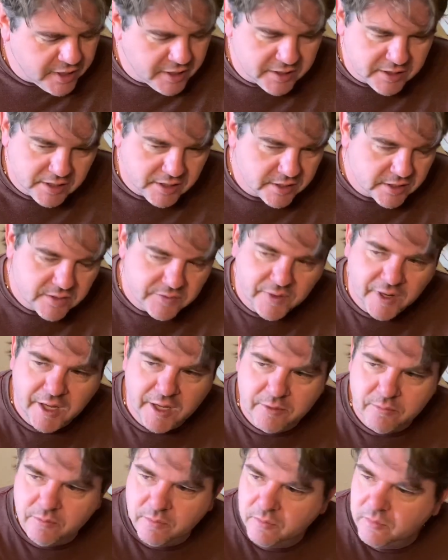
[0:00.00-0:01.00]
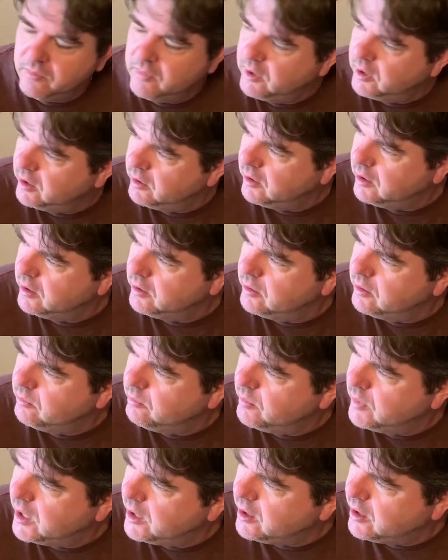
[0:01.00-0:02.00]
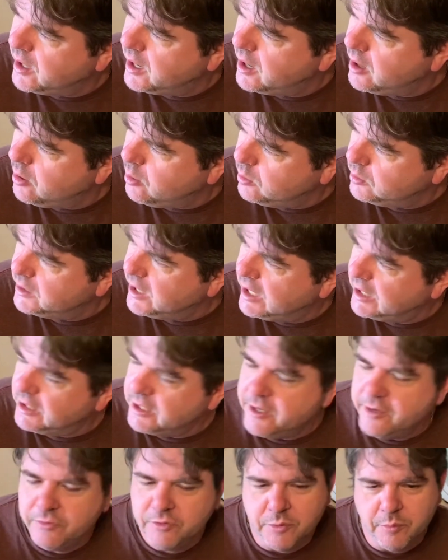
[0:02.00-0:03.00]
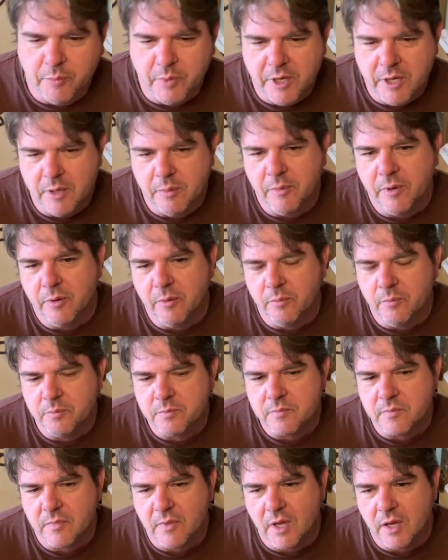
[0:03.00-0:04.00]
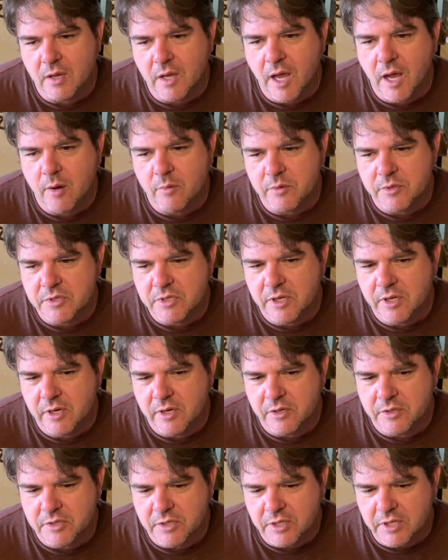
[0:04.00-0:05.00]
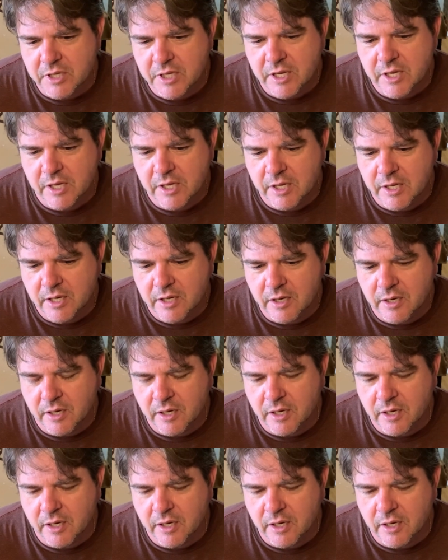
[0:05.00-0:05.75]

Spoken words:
this, no matter how old I live to be. But I was there as a kid,